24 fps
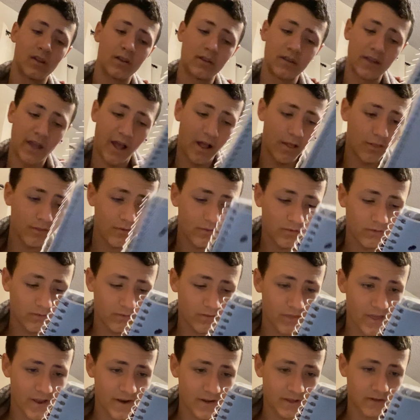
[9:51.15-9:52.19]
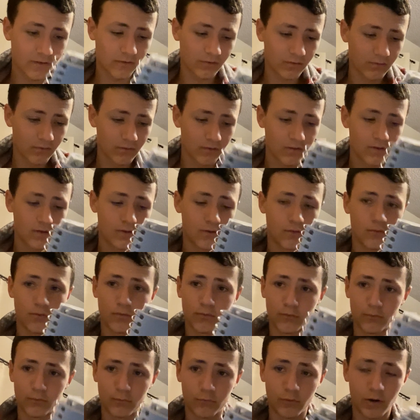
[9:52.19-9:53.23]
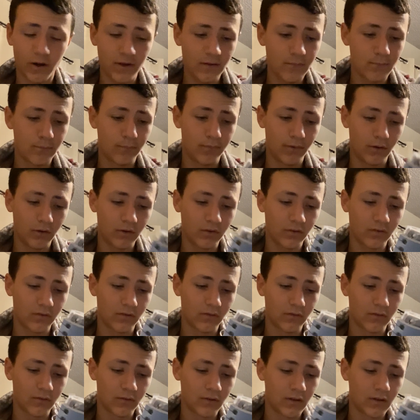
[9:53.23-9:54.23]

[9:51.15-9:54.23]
calisthenics, write books,